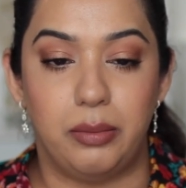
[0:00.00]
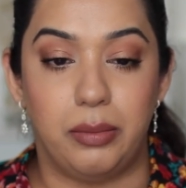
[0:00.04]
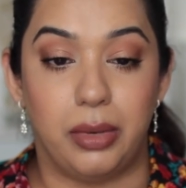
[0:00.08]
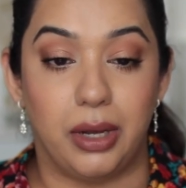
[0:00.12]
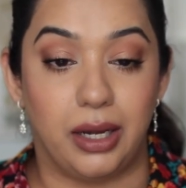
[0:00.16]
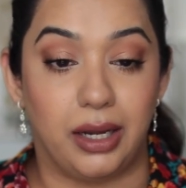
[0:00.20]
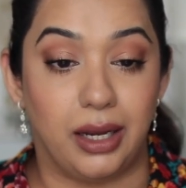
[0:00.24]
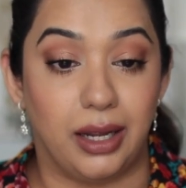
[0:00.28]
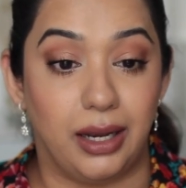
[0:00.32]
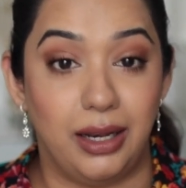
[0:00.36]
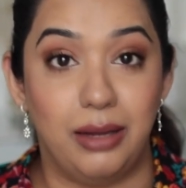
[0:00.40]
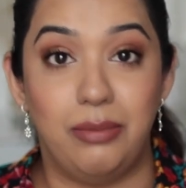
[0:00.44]

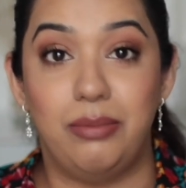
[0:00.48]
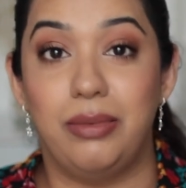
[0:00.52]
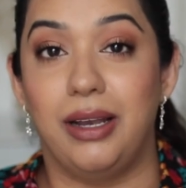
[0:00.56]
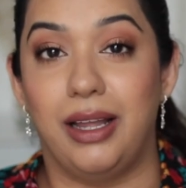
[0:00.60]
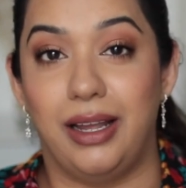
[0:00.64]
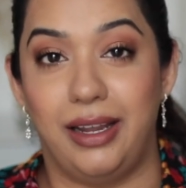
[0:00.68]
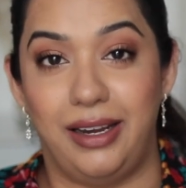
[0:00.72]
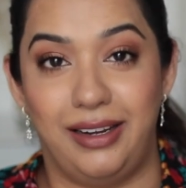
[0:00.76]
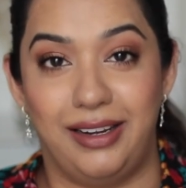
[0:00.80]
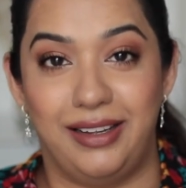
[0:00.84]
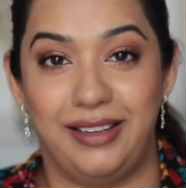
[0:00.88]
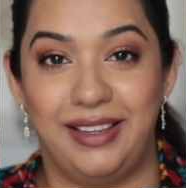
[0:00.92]
but a lip
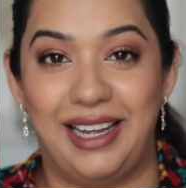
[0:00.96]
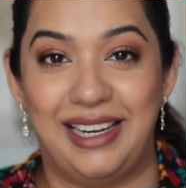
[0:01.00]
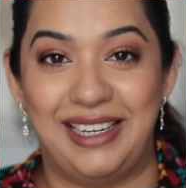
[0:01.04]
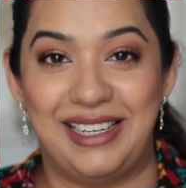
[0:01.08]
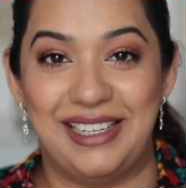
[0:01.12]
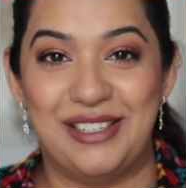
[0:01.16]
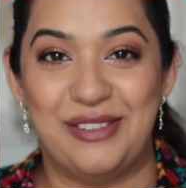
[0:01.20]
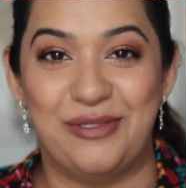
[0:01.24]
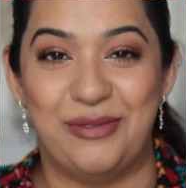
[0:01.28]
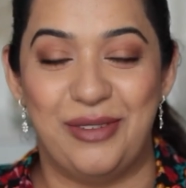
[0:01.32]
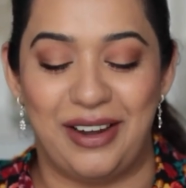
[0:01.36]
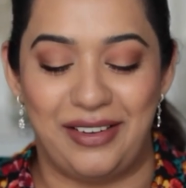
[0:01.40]
liner
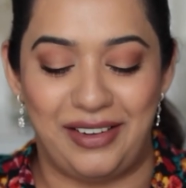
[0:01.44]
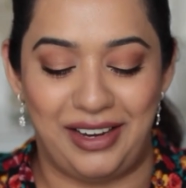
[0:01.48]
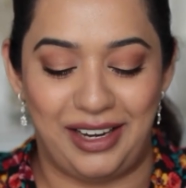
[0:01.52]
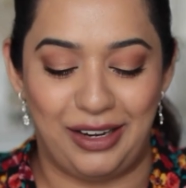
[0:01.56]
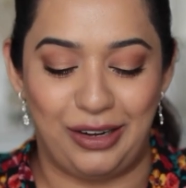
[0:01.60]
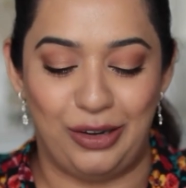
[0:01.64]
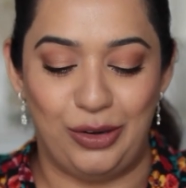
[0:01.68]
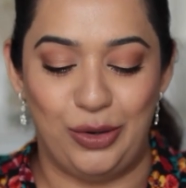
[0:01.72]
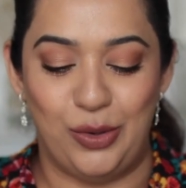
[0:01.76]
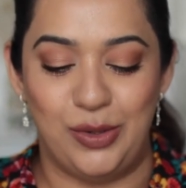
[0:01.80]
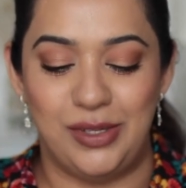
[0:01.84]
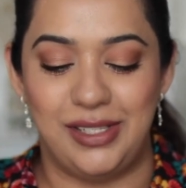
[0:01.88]
that is very
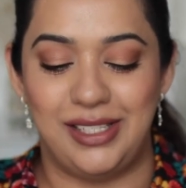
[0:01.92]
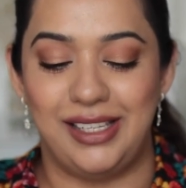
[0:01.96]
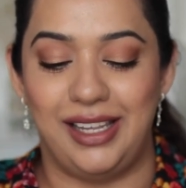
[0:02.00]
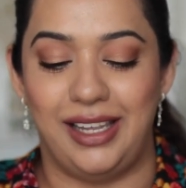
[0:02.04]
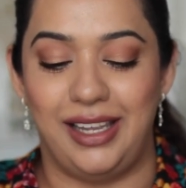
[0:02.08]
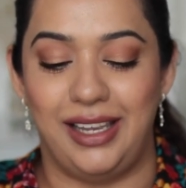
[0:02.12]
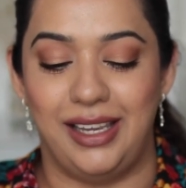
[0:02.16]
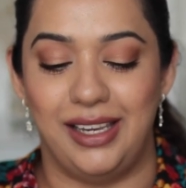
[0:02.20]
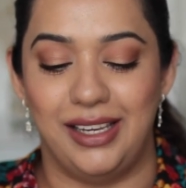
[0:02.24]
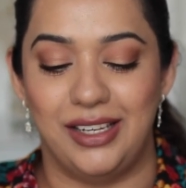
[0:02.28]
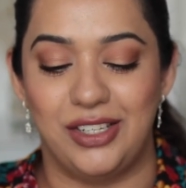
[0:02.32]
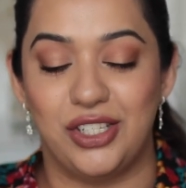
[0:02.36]
close
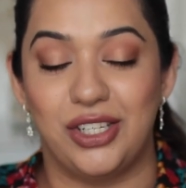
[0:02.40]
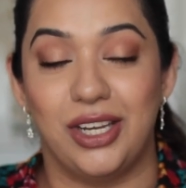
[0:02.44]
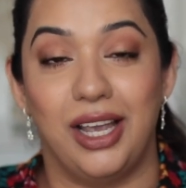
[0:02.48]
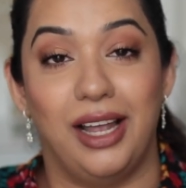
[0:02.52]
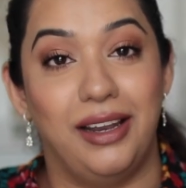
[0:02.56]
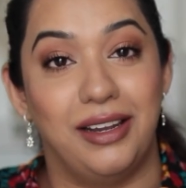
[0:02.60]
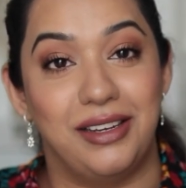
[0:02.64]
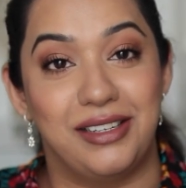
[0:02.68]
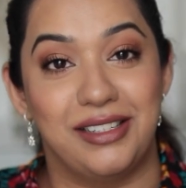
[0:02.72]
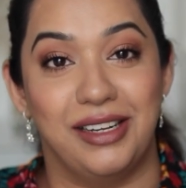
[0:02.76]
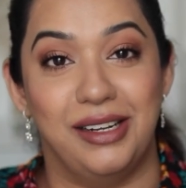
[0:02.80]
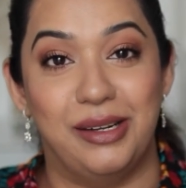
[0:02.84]
is
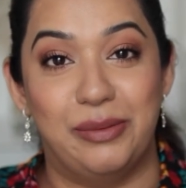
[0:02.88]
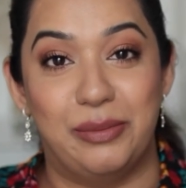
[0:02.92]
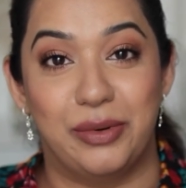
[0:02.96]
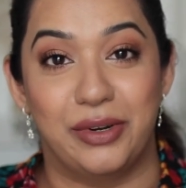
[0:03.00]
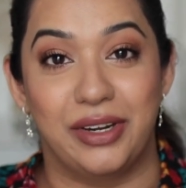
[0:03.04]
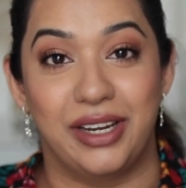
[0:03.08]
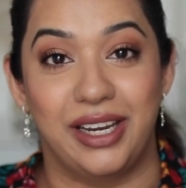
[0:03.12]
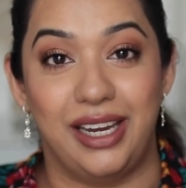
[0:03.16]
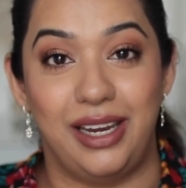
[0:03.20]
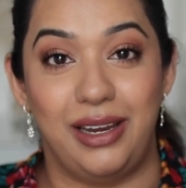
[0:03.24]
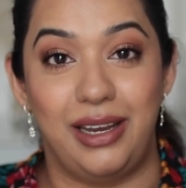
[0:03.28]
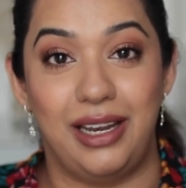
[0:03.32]
Charlotte
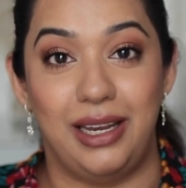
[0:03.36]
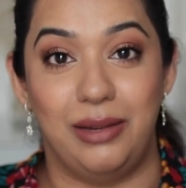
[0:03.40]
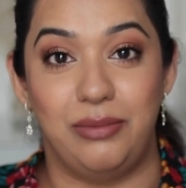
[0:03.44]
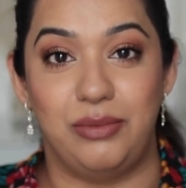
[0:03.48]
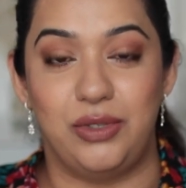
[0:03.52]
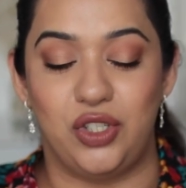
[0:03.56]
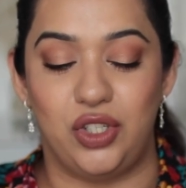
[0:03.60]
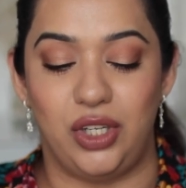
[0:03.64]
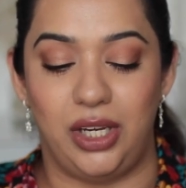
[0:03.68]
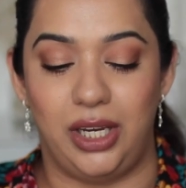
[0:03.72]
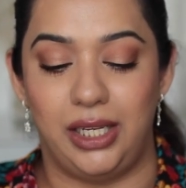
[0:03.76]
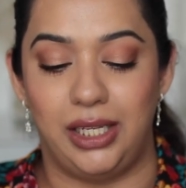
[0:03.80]
Tilbury
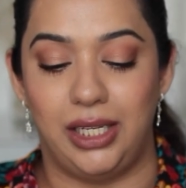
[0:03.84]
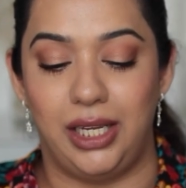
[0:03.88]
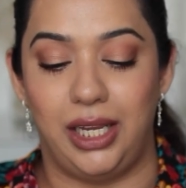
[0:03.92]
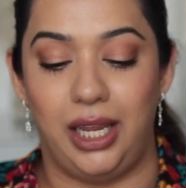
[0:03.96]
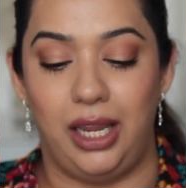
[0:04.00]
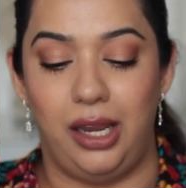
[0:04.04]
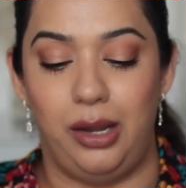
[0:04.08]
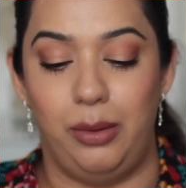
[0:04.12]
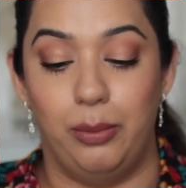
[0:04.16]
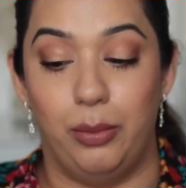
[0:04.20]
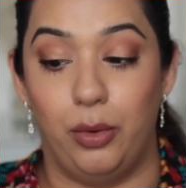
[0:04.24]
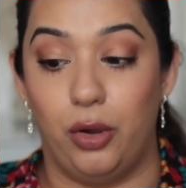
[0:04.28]
Lip Cheat
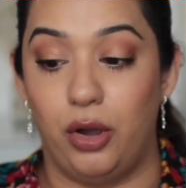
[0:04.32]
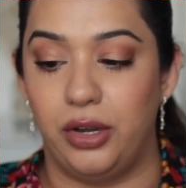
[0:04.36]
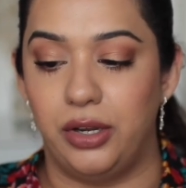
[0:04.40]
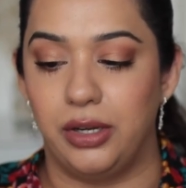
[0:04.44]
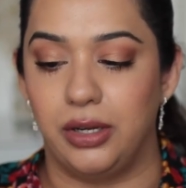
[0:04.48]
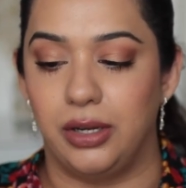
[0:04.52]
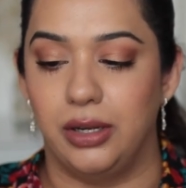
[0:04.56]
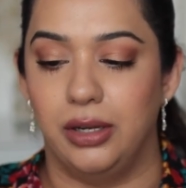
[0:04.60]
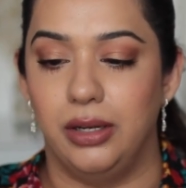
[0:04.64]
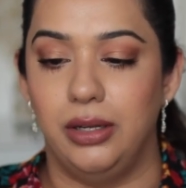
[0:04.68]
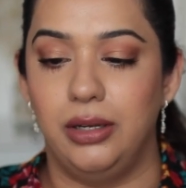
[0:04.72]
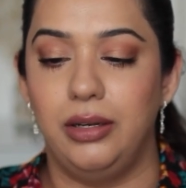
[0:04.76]
in
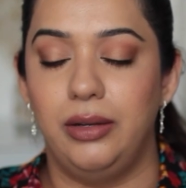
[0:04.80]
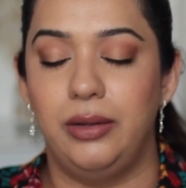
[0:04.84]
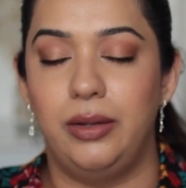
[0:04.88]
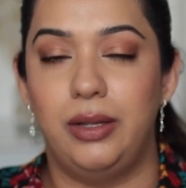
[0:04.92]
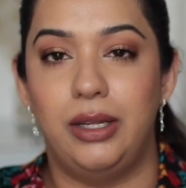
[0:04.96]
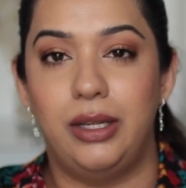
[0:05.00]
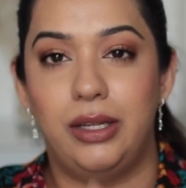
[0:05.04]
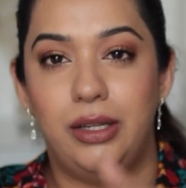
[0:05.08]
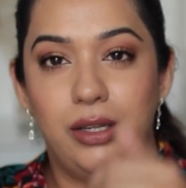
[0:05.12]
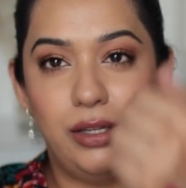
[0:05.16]
Bond Girl.